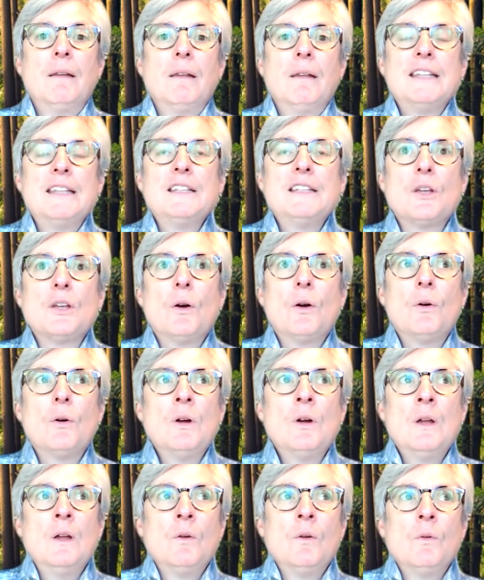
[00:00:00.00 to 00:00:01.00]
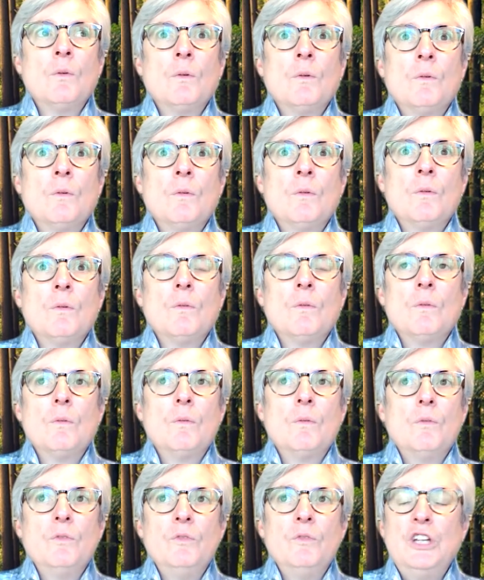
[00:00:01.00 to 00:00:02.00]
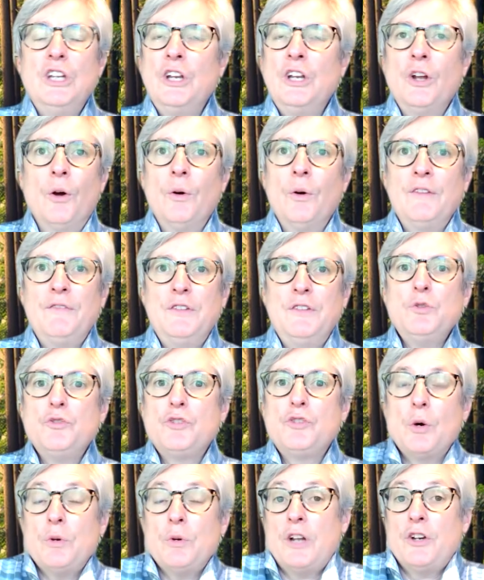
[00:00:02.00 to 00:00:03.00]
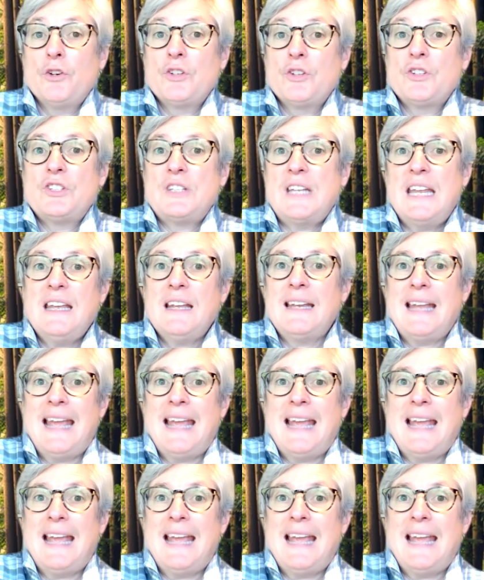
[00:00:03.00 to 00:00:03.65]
And so, if you don't understand